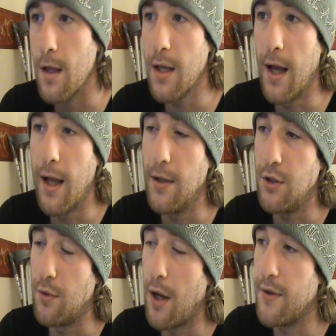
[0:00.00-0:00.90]

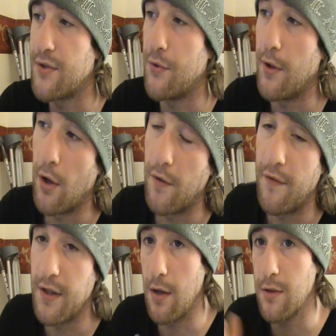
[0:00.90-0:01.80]
You'll notice through a lot of
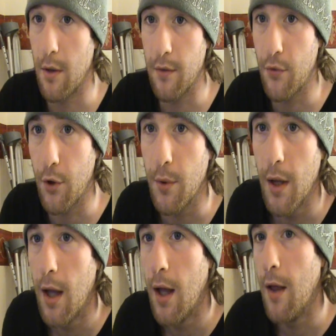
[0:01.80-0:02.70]
the videos going through
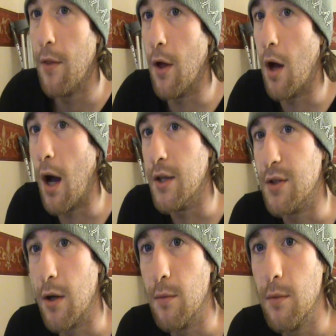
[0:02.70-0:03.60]
that I
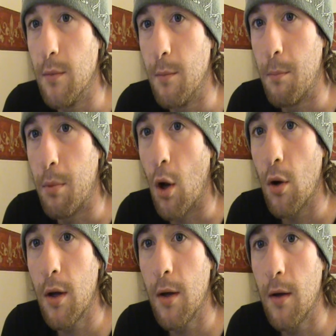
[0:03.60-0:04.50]
don't
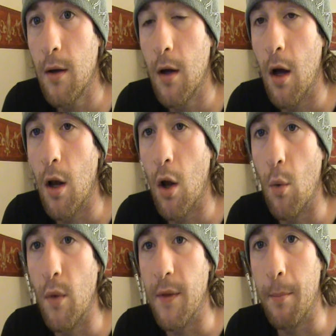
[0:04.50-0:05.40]
block a
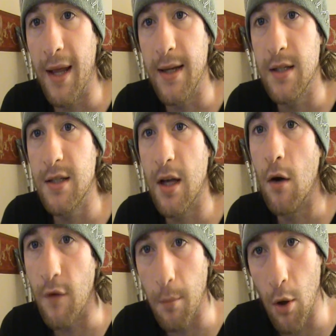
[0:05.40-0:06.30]
lot with the blade
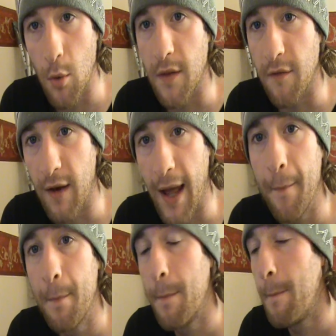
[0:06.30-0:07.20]
itself, I block with the flat.
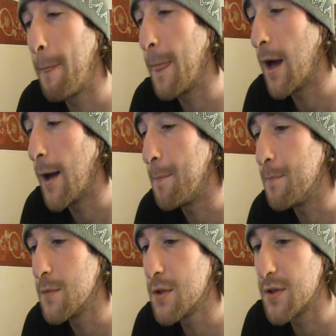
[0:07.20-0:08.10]

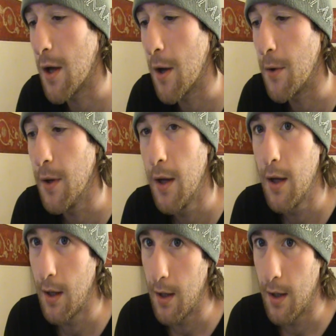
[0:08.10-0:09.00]
So
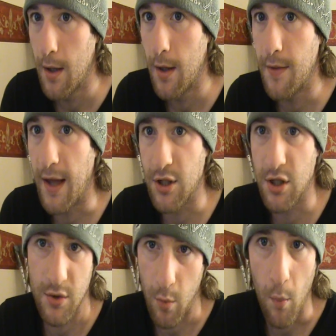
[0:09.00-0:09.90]
that's
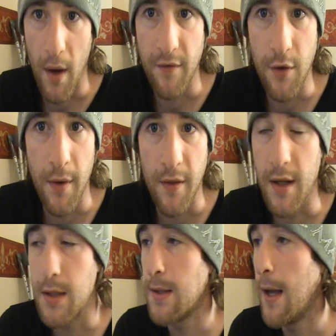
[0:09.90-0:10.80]
just one way of doing
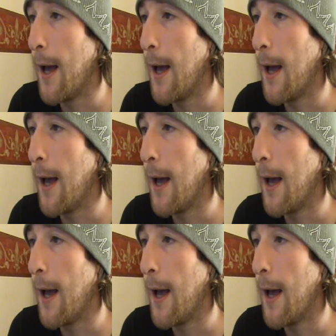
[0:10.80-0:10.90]
things.